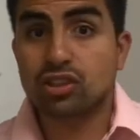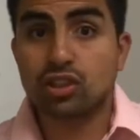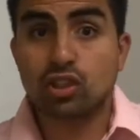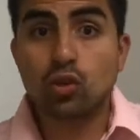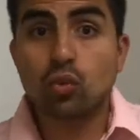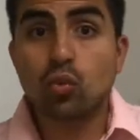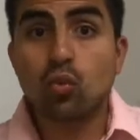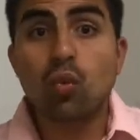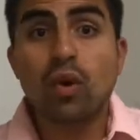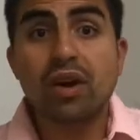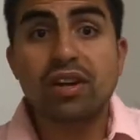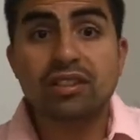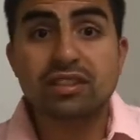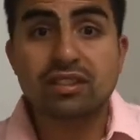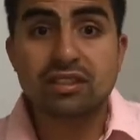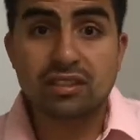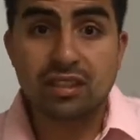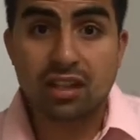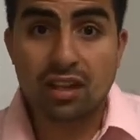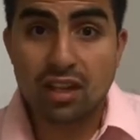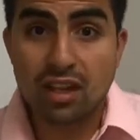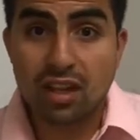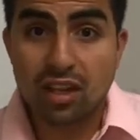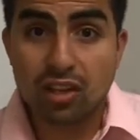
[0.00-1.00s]
You waste
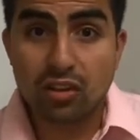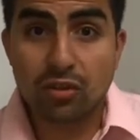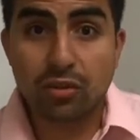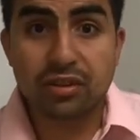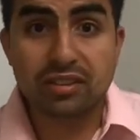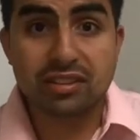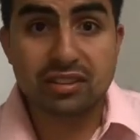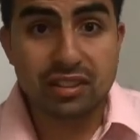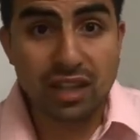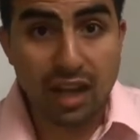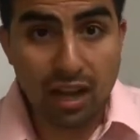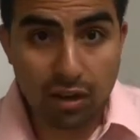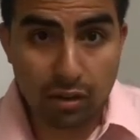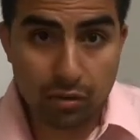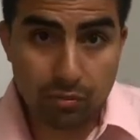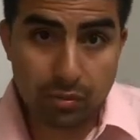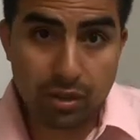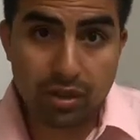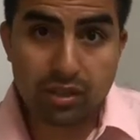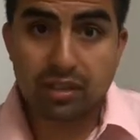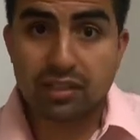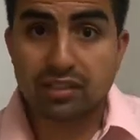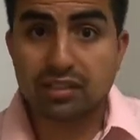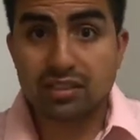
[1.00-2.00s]
your entire
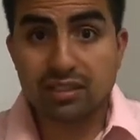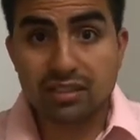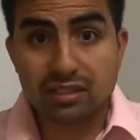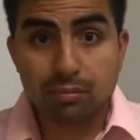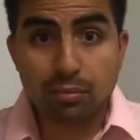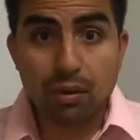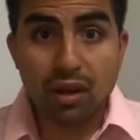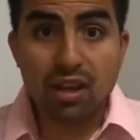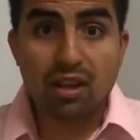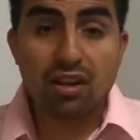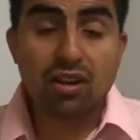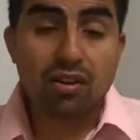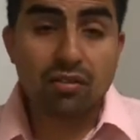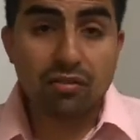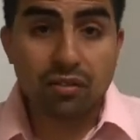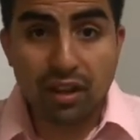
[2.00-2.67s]
money just paying off